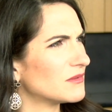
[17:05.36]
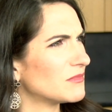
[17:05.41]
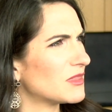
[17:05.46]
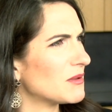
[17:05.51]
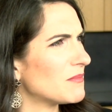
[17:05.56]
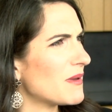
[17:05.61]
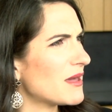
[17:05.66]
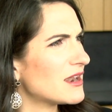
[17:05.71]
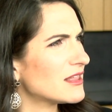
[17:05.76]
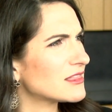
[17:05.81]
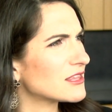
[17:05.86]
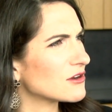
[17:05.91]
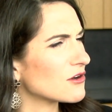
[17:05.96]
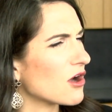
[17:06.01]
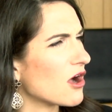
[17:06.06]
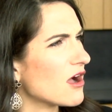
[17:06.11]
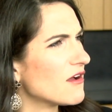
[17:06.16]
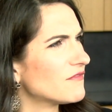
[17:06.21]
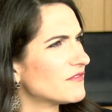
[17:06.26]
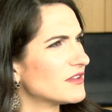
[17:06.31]
the men at their
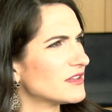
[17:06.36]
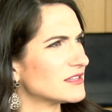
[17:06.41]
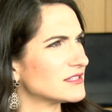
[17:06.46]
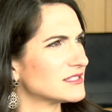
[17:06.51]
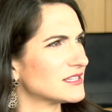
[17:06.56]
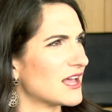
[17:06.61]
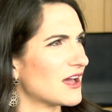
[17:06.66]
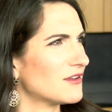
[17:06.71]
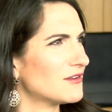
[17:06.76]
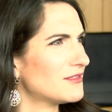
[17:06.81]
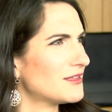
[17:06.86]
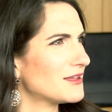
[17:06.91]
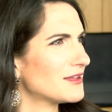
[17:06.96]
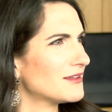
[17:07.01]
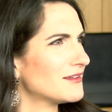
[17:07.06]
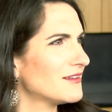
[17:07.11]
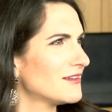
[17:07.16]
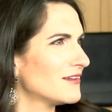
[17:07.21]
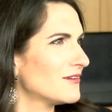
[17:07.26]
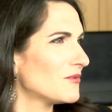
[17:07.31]
office?
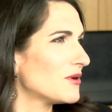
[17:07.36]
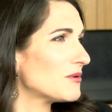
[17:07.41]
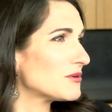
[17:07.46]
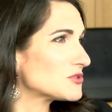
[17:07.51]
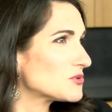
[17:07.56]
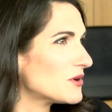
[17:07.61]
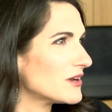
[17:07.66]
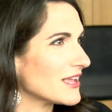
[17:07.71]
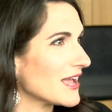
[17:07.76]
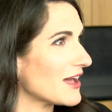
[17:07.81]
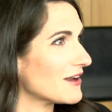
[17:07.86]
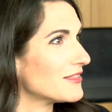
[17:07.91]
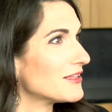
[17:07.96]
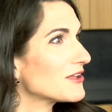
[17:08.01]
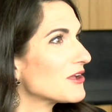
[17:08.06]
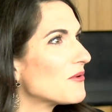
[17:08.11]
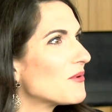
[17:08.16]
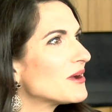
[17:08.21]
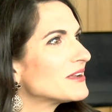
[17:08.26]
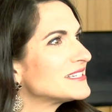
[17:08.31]
We were 20, how do they
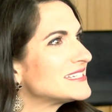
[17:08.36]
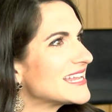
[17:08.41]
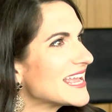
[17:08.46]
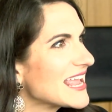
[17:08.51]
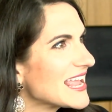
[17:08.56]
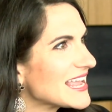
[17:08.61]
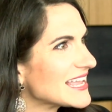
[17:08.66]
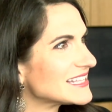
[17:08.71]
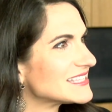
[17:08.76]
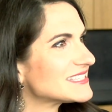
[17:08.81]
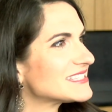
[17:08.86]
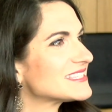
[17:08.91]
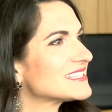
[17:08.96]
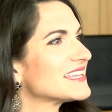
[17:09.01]
go on dates?